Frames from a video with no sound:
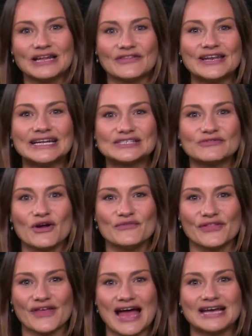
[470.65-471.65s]
Now, the links are
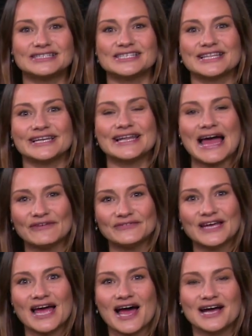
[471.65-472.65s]
over there to the
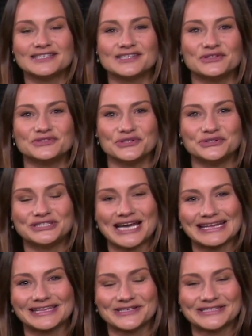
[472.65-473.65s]
left, so do
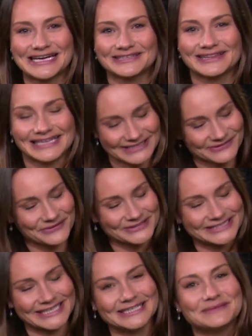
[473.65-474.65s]
check those out. Thanks for
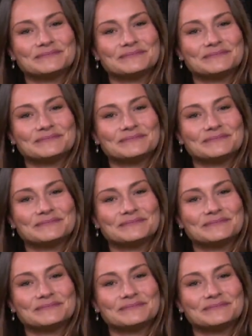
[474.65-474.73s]
watching.